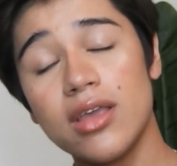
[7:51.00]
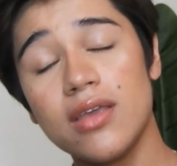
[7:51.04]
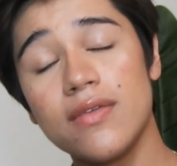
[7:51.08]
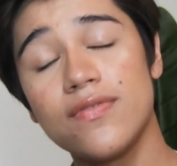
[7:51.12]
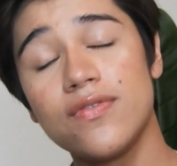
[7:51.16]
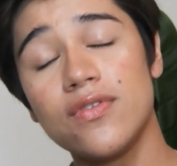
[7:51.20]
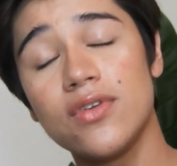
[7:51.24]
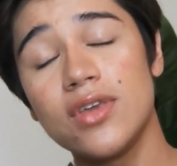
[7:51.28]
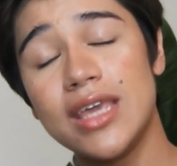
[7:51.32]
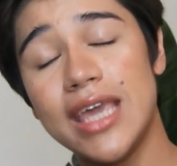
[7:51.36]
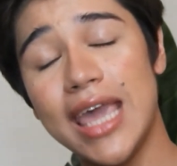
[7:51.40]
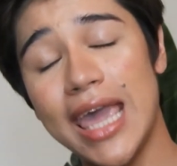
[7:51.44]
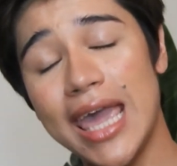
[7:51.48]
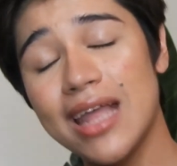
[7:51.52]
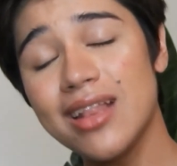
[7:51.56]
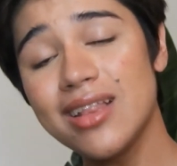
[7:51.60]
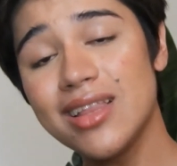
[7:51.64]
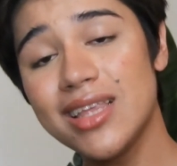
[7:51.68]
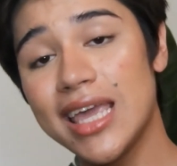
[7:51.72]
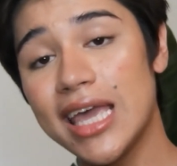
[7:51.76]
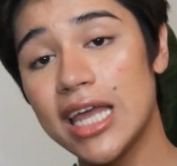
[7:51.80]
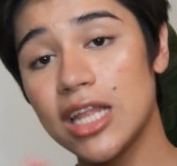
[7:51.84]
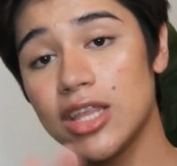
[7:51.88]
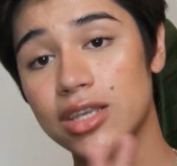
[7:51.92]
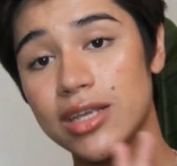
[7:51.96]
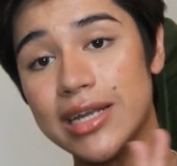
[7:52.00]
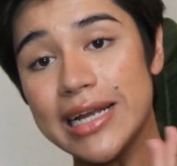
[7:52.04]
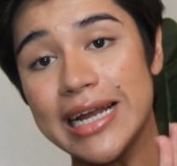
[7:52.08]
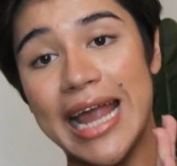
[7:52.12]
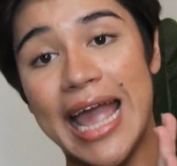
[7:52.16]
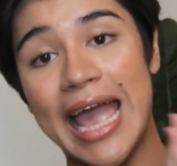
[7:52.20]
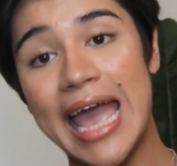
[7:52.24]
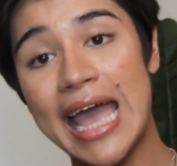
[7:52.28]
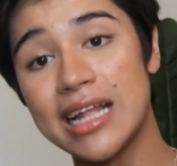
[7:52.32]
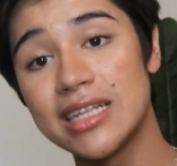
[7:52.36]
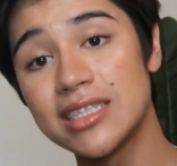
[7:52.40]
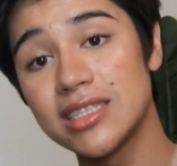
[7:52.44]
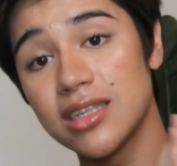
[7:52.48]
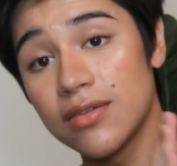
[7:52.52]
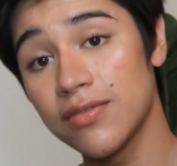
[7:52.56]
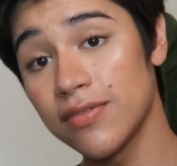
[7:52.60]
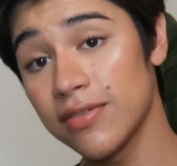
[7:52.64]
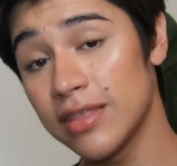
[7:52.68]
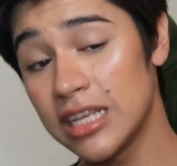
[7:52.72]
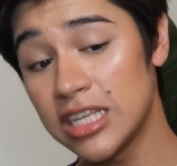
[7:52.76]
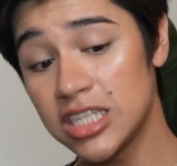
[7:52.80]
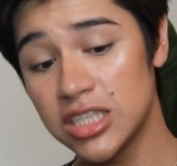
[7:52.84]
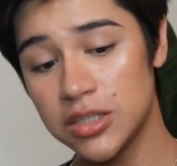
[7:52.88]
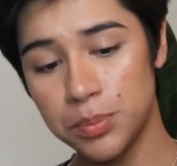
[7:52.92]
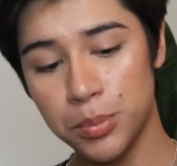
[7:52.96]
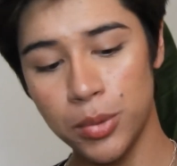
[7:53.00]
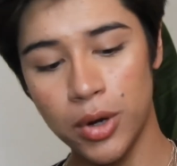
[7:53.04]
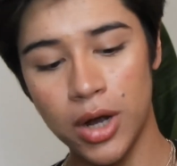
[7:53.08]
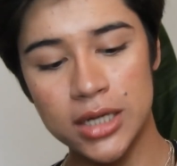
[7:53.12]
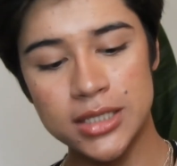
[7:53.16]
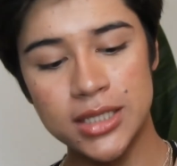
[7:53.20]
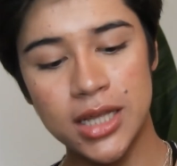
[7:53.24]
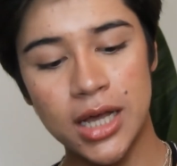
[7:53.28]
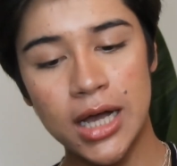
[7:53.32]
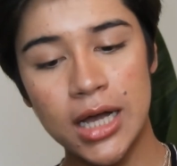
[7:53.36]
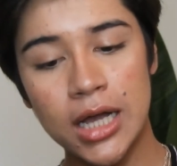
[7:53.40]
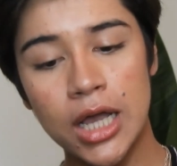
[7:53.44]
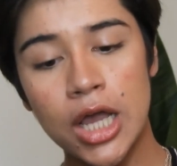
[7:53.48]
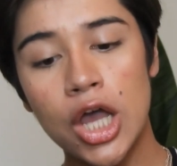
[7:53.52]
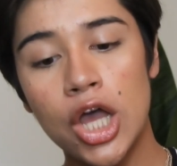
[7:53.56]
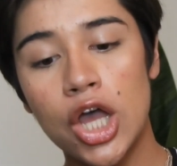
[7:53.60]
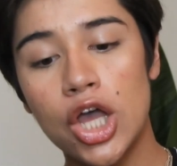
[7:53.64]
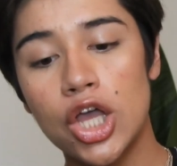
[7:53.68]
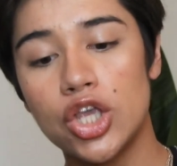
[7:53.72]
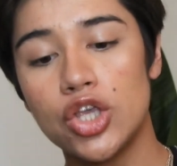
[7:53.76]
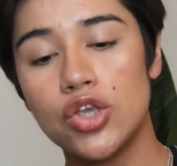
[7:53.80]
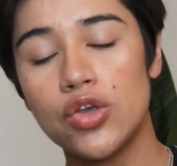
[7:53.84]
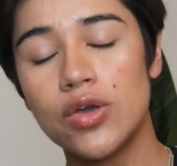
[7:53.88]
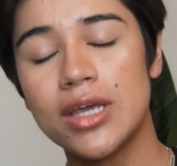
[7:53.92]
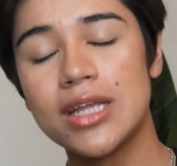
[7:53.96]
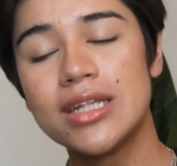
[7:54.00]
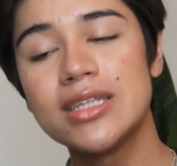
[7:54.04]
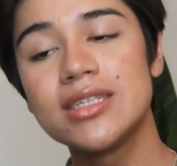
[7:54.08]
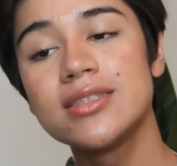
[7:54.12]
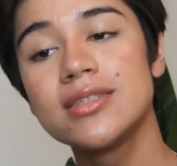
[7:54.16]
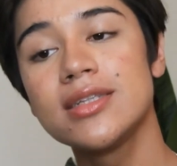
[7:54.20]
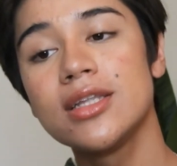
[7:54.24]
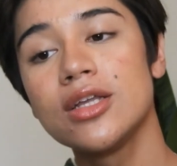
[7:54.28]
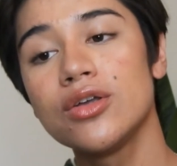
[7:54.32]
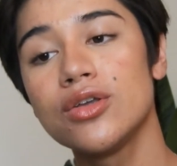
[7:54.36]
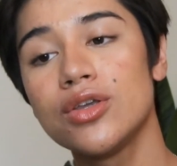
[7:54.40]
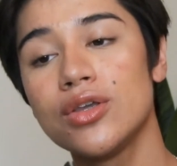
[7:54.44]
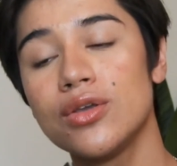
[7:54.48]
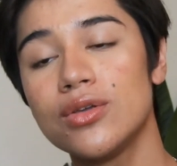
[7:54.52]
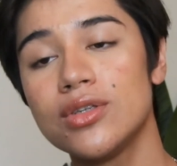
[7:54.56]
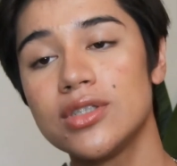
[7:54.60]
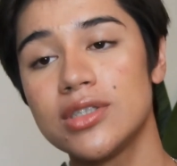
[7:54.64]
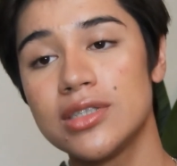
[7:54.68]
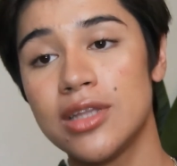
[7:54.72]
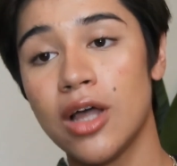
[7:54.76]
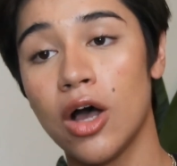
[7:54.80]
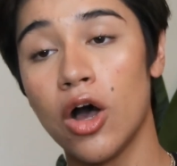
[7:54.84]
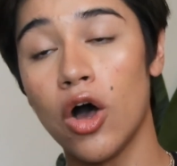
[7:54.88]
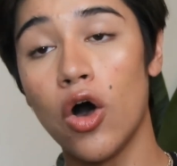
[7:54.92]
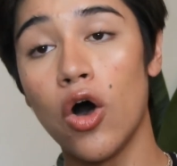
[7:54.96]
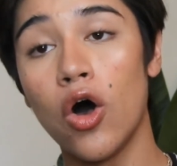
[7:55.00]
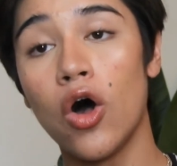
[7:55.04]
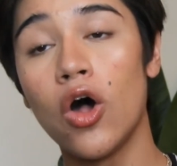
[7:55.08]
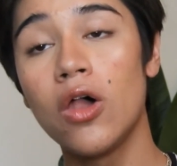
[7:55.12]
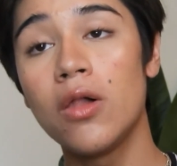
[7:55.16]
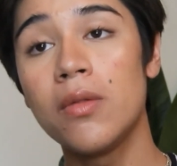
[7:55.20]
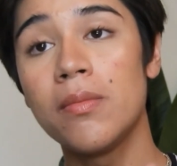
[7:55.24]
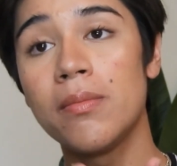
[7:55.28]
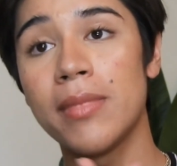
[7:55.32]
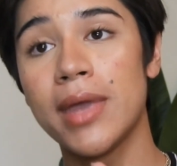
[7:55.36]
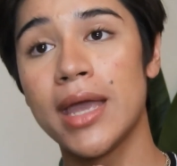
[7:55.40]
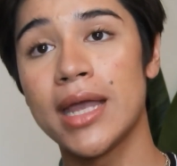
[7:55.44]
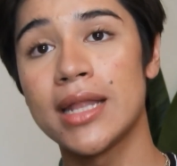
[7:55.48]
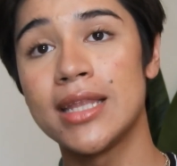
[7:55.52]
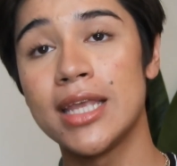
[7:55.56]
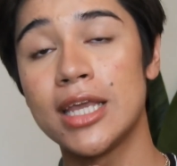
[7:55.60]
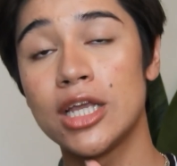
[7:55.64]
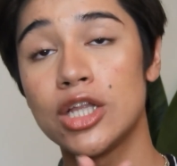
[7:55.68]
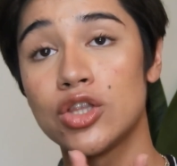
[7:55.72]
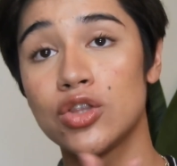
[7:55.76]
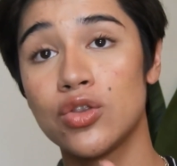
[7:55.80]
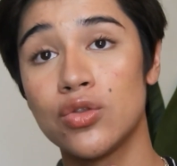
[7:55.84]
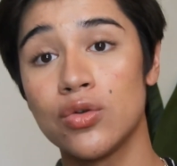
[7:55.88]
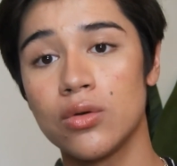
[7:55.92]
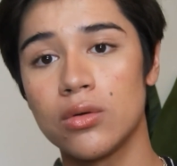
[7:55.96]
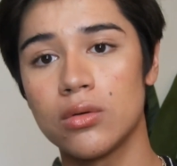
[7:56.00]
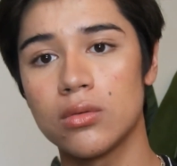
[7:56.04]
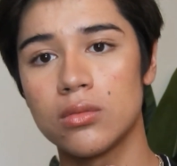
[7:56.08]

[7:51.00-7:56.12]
if you can't get your hands of this product, you can still use the Medicated.